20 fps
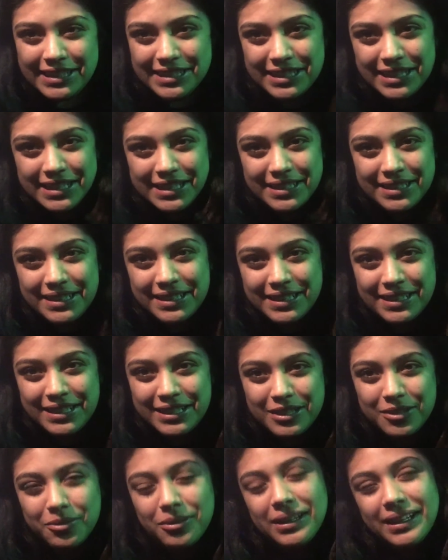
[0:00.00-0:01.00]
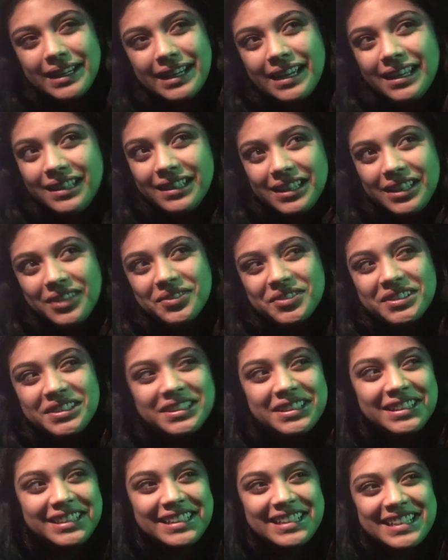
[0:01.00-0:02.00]
done well I can't leave
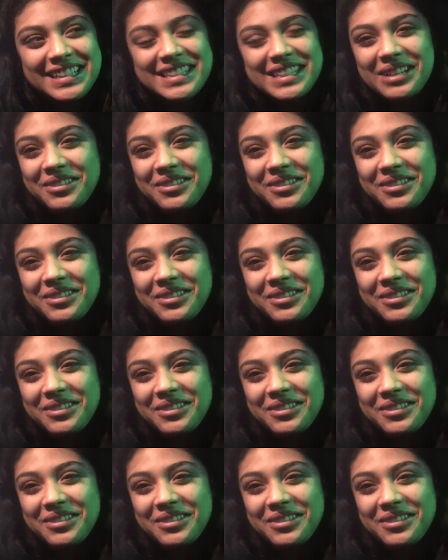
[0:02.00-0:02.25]
really because